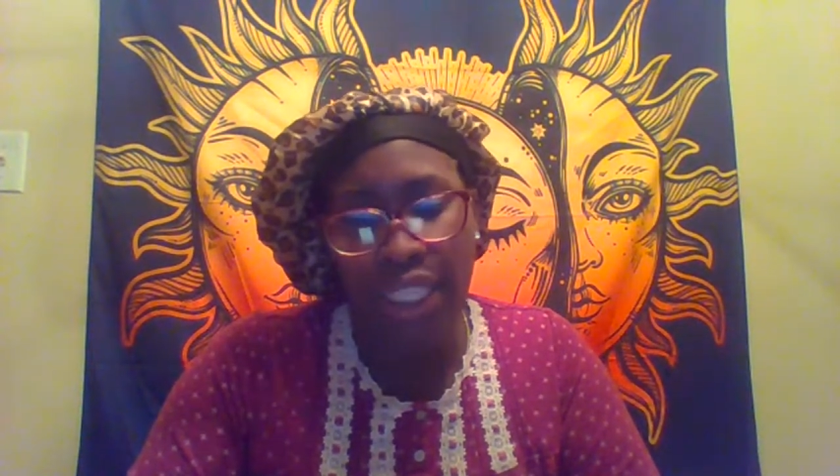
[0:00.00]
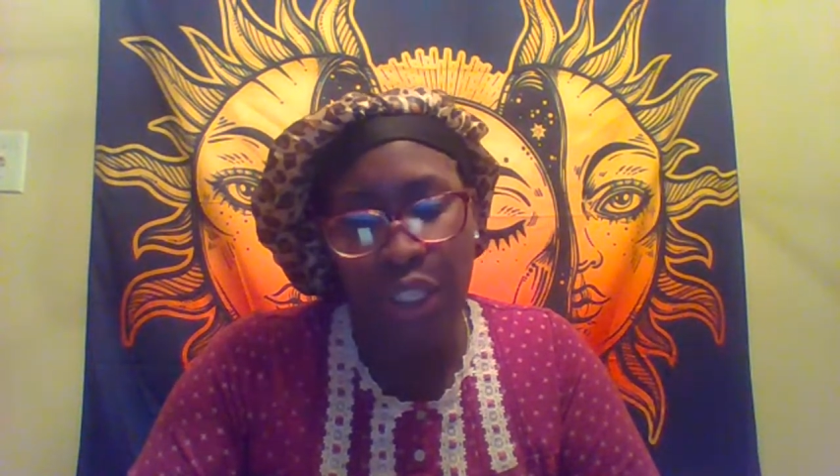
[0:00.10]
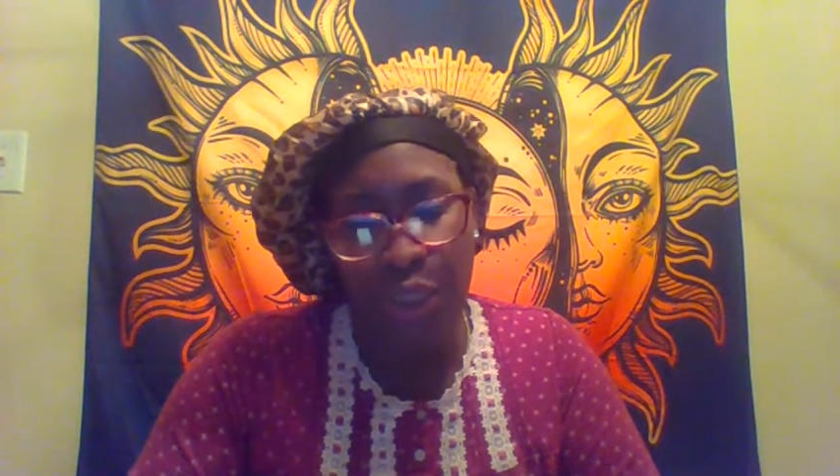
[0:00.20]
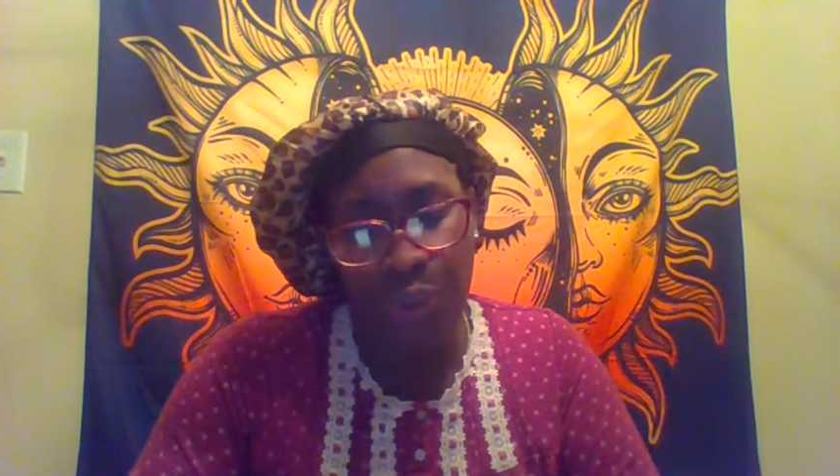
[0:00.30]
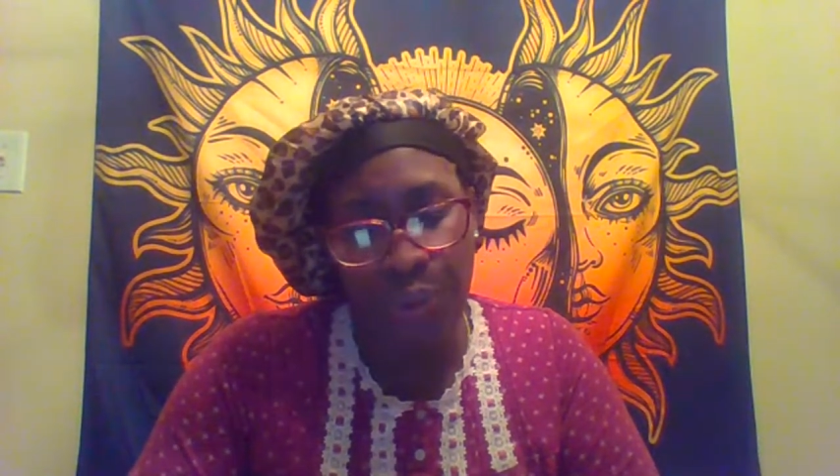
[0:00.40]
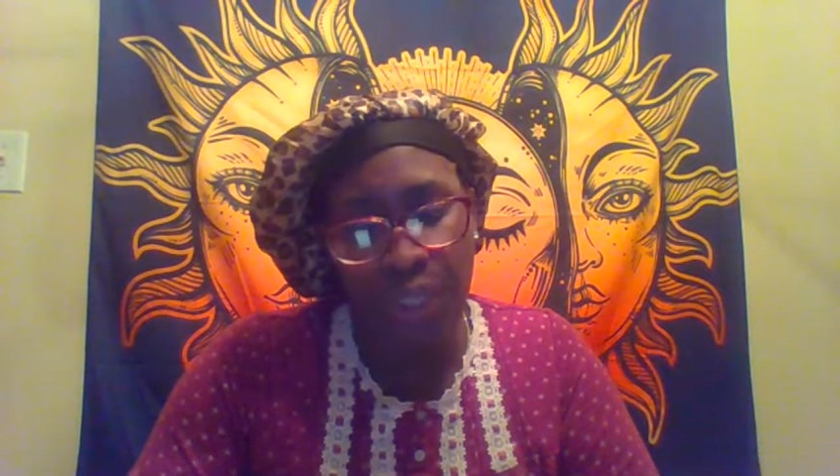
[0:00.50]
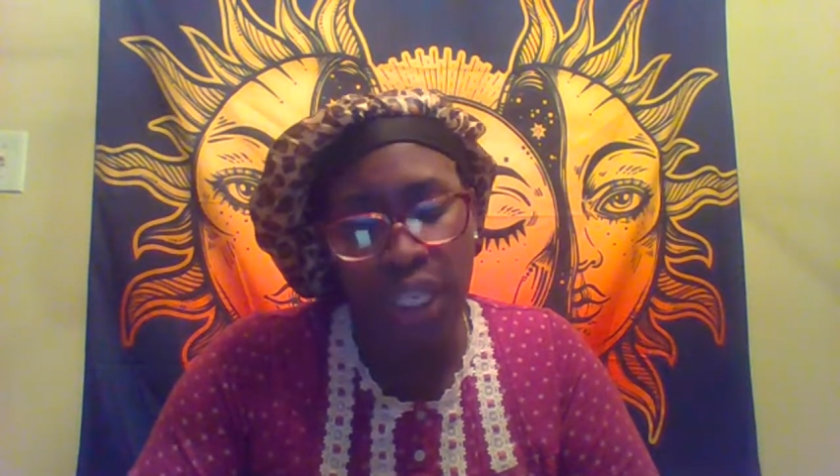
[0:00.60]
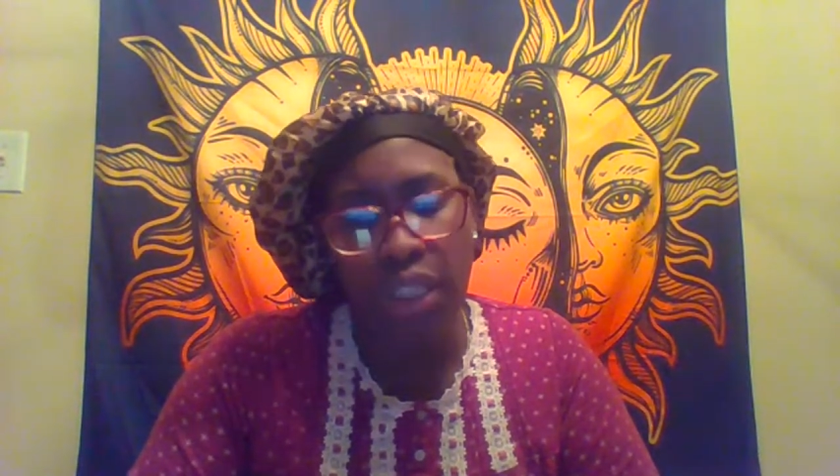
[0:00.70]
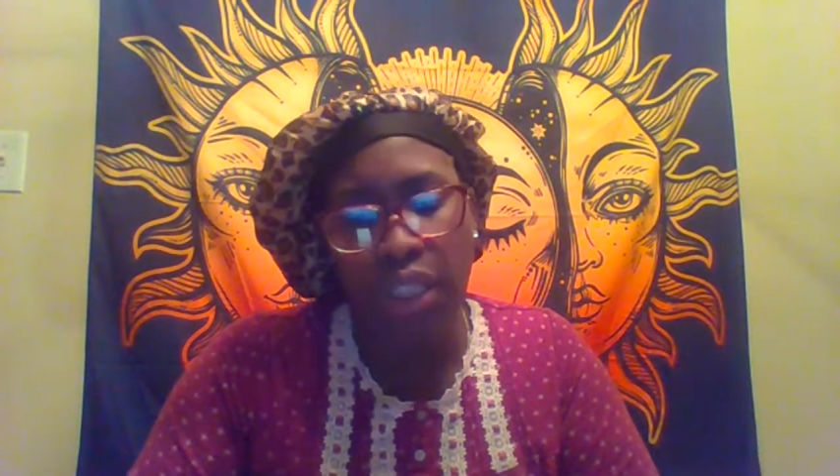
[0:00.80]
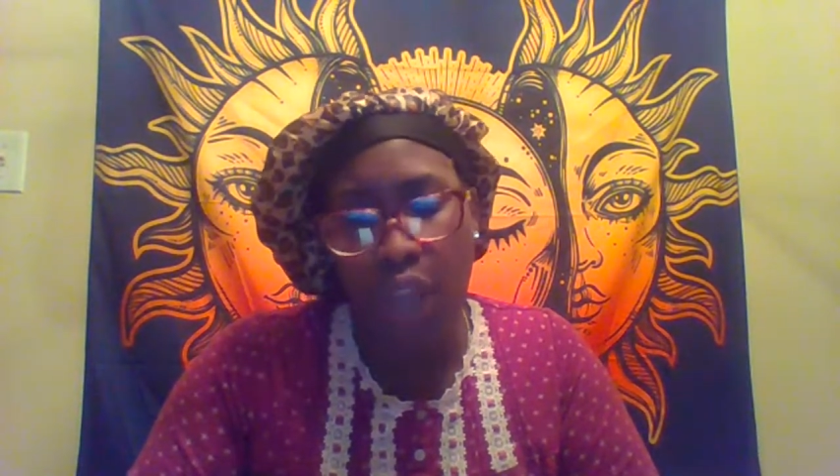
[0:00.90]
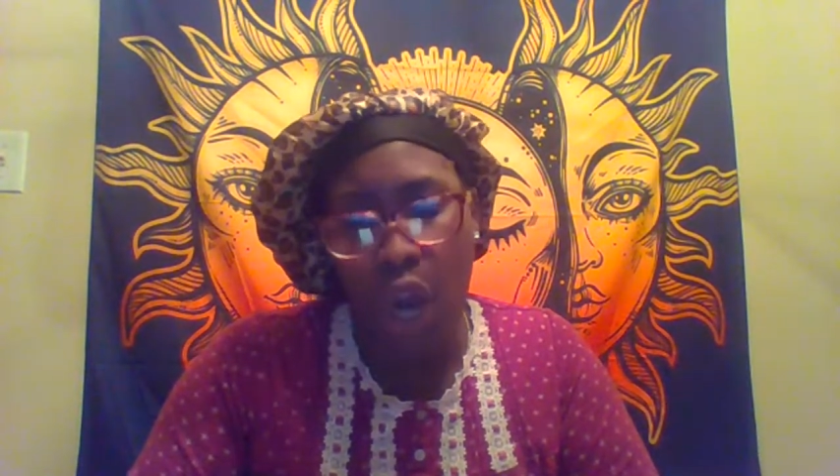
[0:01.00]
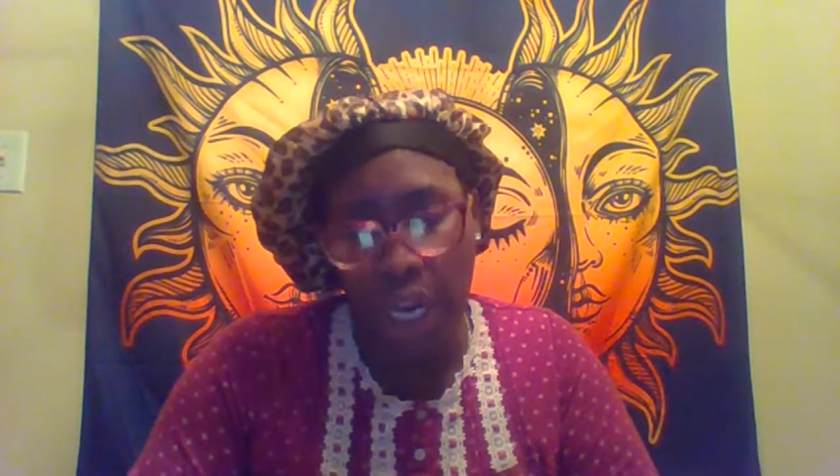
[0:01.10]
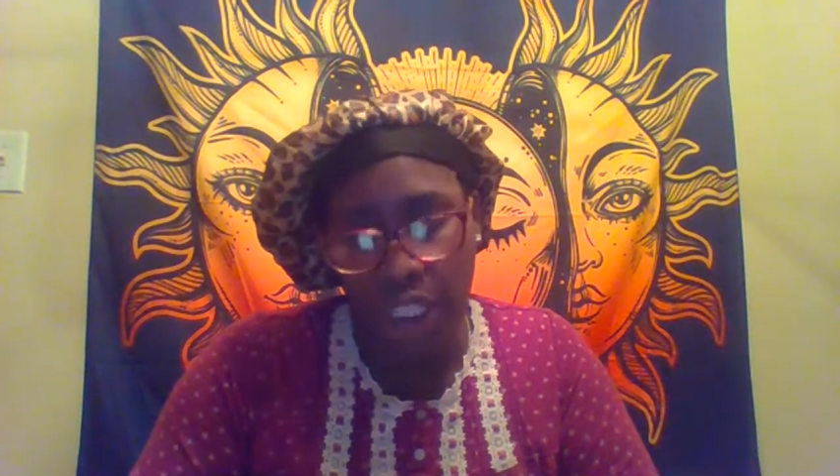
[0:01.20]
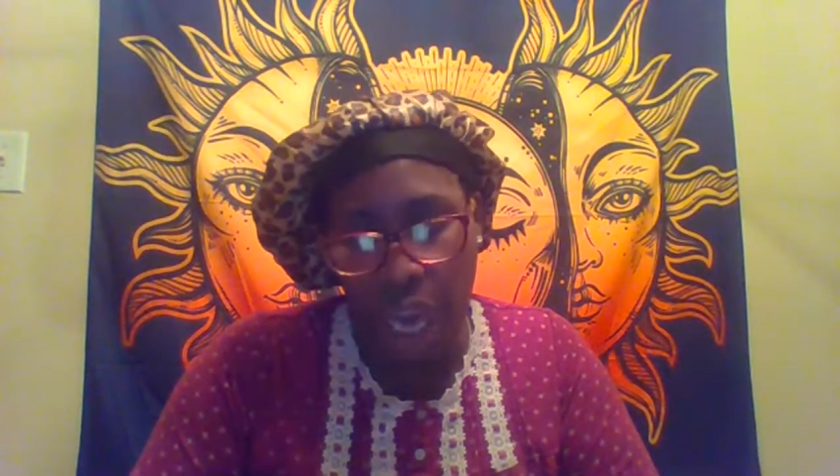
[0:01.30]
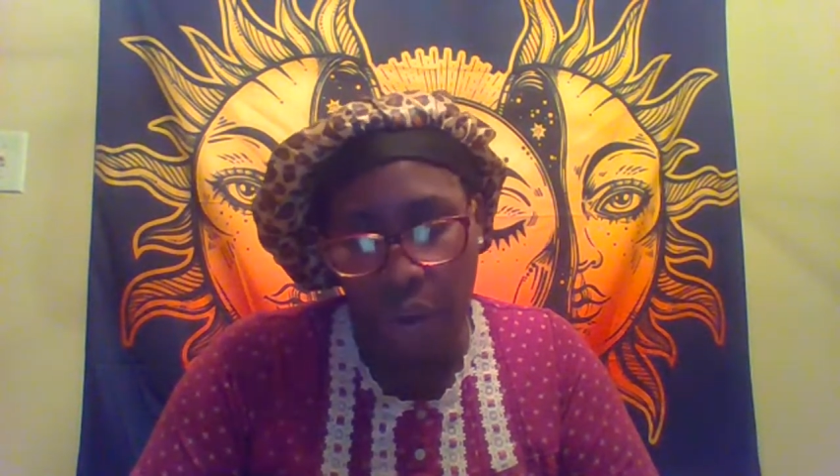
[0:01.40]
attuned to the
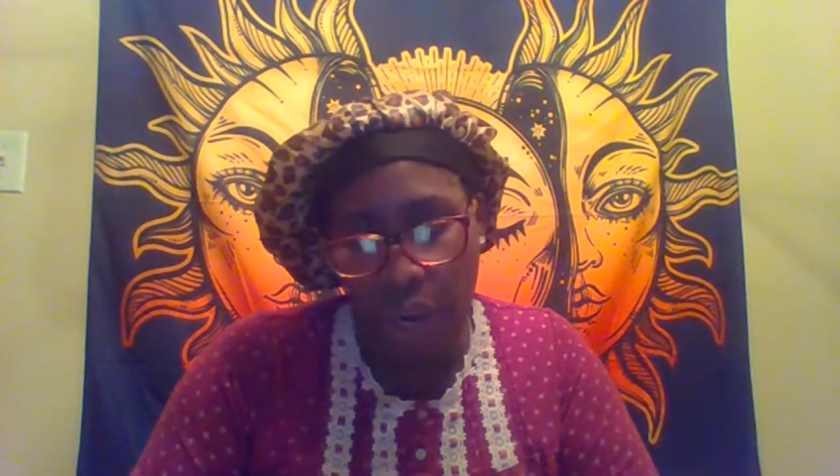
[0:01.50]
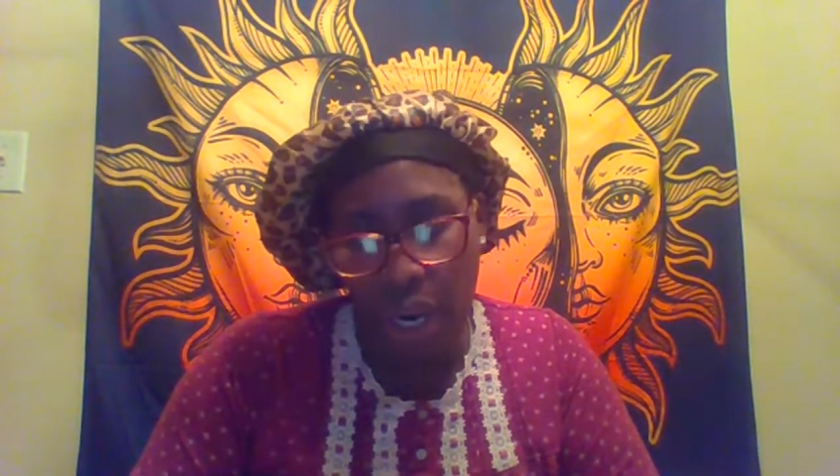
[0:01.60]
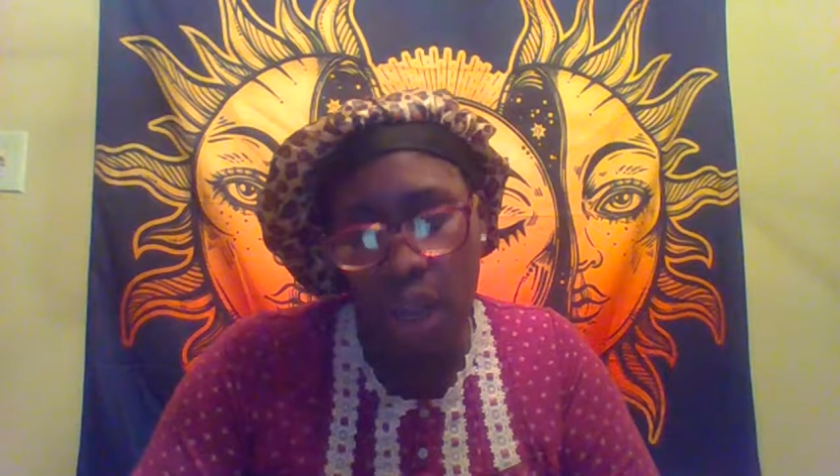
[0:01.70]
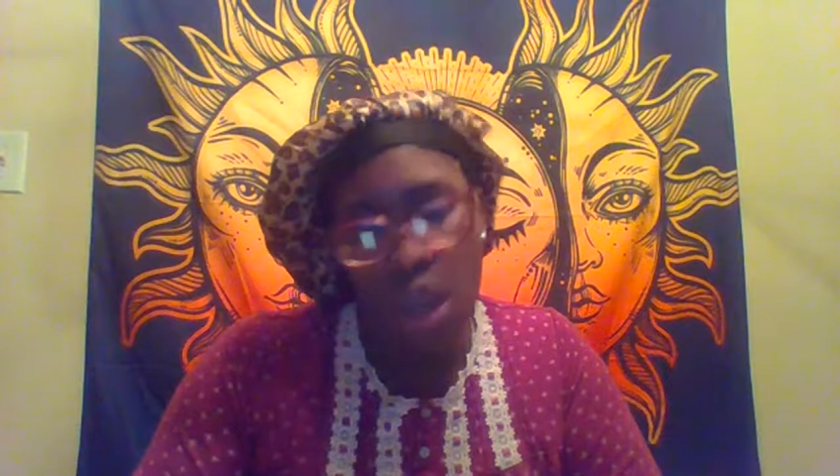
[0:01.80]
heart chakra.